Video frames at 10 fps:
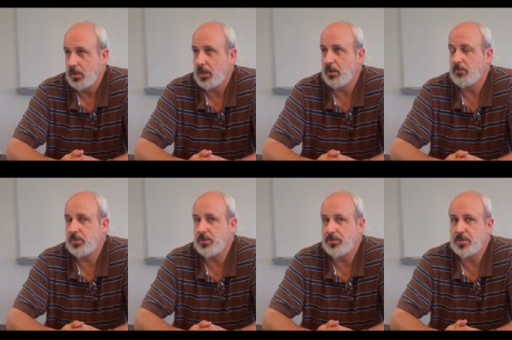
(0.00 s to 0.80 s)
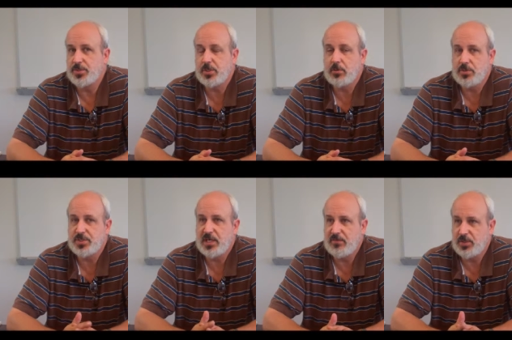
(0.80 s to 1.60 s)
Yeah, the, the total
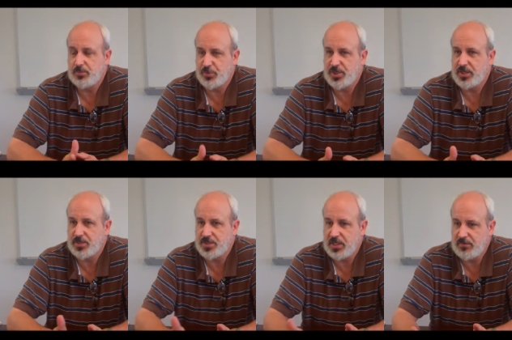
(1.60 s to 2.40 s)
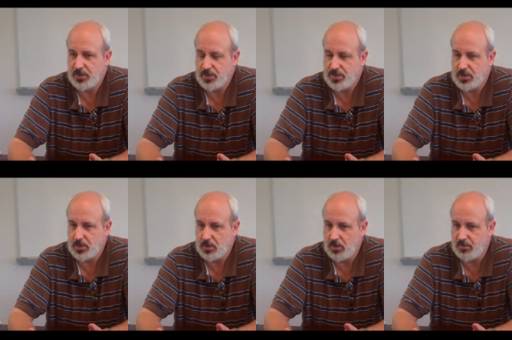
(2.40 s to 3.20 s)
saving, projected
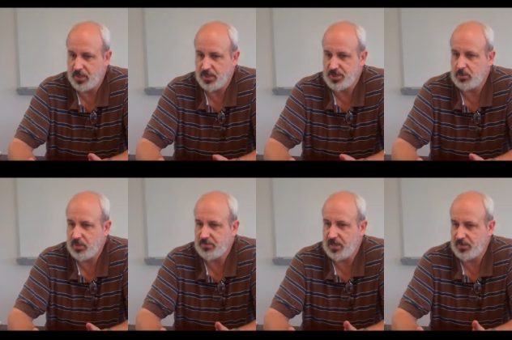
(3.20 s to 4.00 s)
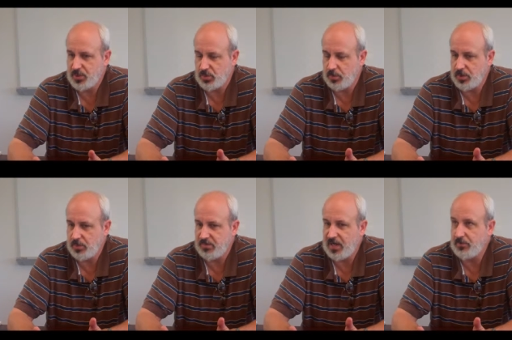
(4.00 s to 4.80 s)
savings over the next 25 years will be
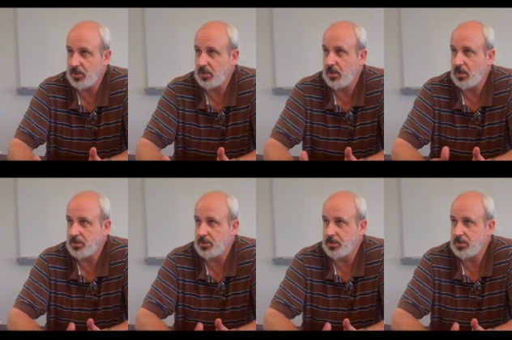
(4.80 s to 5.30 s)
$5 million.